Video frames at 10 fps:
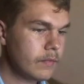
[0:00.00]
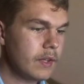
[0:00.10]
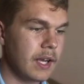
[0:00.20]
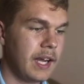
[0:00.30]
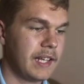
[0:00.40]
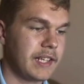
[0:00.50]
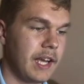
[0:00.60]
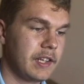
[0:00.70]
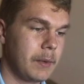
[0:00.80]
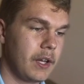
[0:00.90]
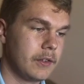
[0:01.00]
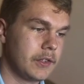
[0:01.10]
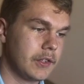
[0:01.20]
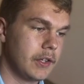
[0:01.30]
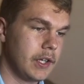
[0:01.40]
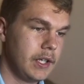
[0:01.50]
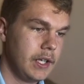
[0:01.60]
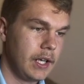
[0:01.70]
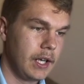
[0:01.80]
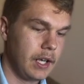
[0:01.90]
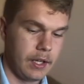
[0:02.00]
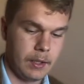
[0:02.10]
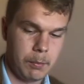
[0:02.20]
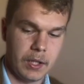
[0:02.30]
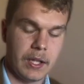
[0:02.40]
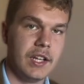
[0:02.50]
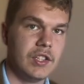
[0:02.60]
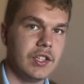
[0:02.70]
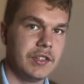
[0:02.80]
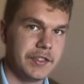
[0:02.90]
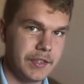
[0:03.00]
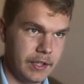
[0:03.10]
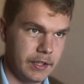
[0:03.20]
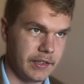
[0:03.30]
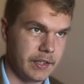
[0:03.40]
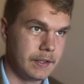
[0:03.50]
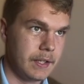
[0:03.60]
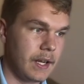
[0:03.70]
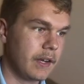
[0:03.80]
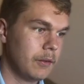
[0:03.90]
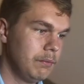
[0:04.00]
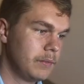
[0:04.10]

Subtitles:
as it has been understood, and Pelagius is in denial.